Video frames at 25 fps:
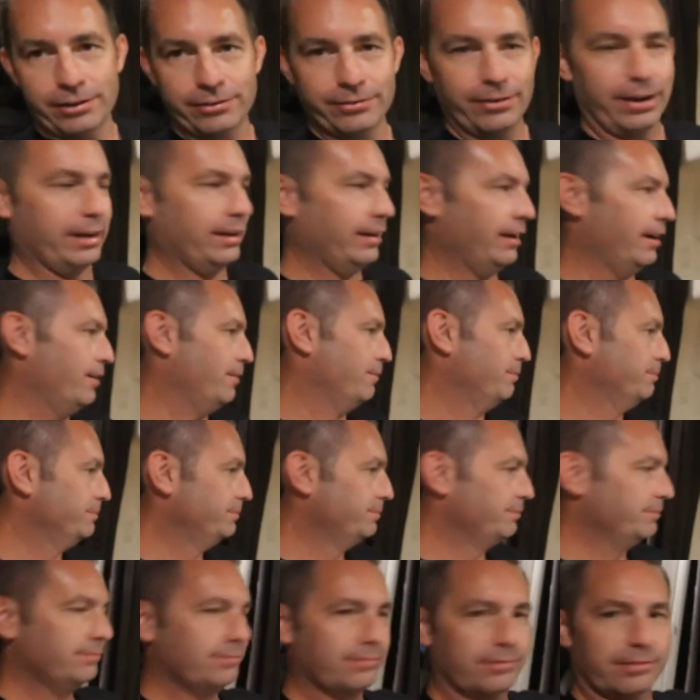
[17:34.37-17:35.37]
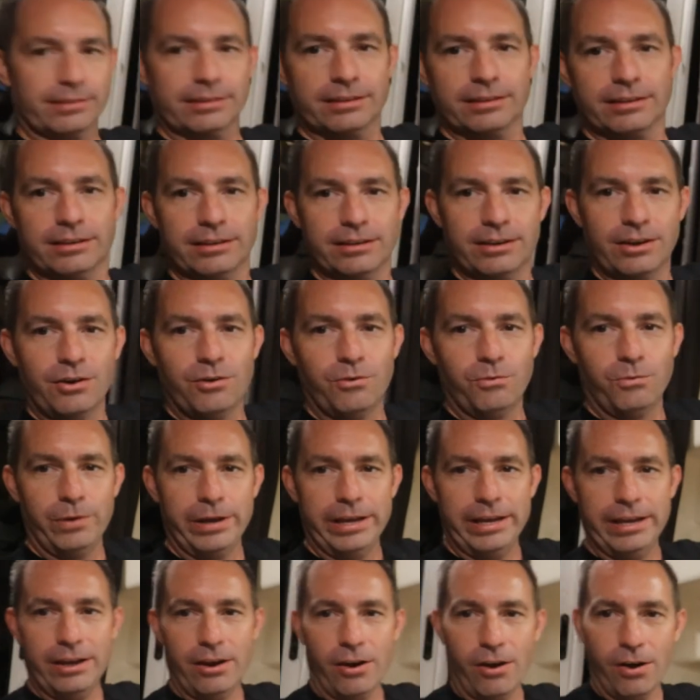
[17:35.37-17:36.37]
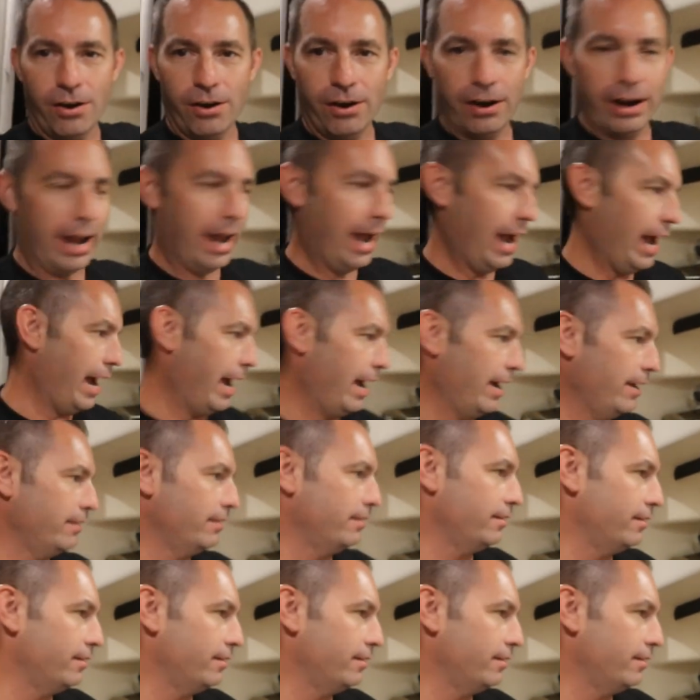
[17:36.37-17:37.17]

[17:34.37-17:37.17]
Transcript: right now. We are at